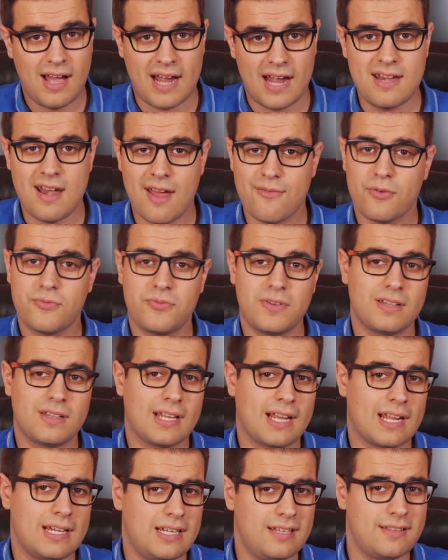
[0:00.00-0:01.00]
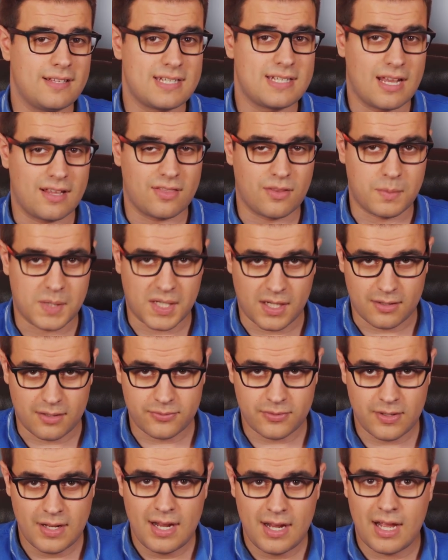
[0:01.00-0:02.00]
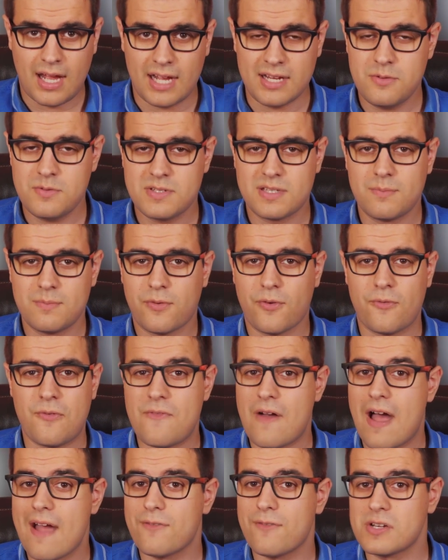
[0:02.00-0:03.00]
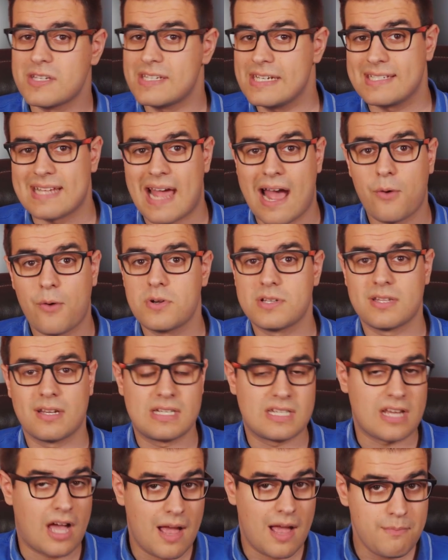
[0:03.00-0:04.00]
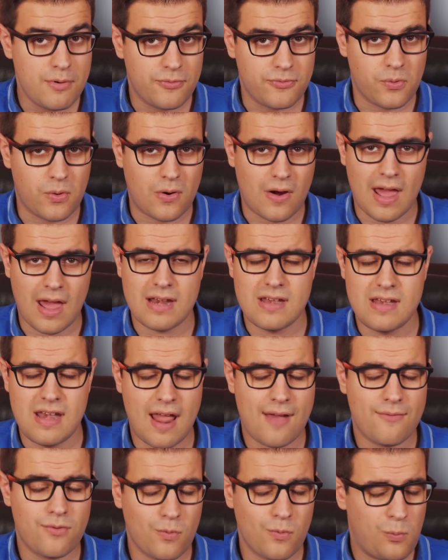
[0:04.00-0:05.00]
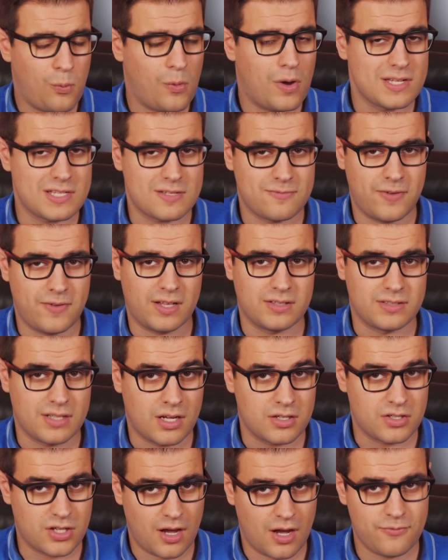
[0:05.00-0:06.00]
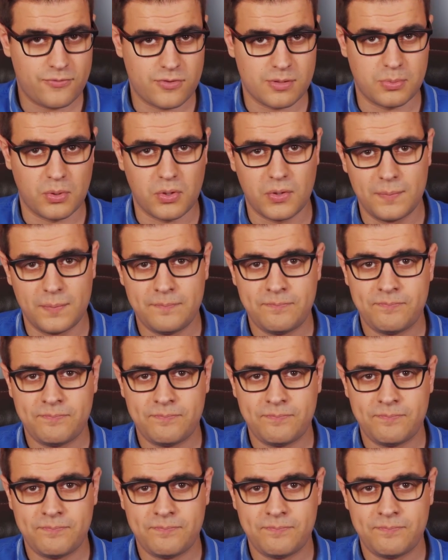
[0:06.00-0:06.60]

I never feel like I need to take them off. I used them for 5 or 6 hours at a time before and never once felt uncomfortable.